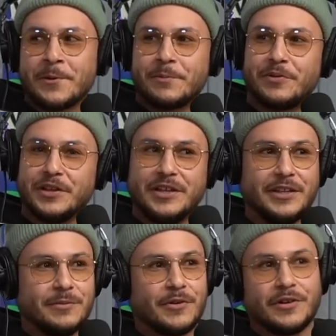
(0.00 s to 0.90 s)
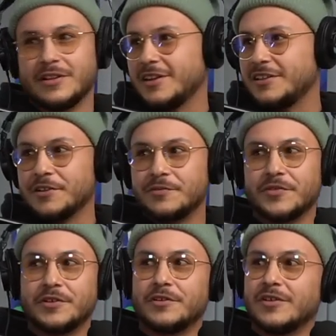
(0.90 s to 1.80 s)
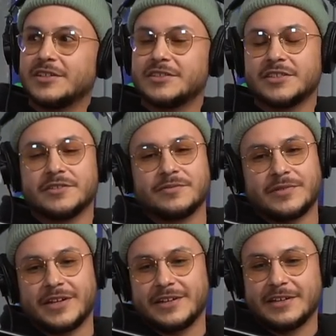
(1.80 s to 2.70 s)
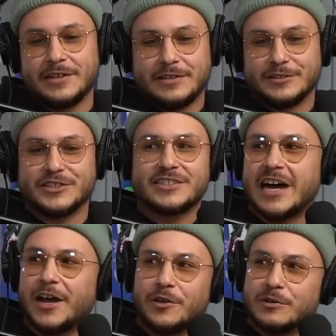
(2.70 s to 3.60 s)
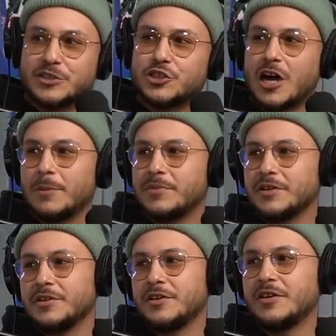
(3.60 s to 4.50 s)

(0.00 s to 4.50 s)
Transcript: completely more like different, aggressive, like their style, they were chopping, you know?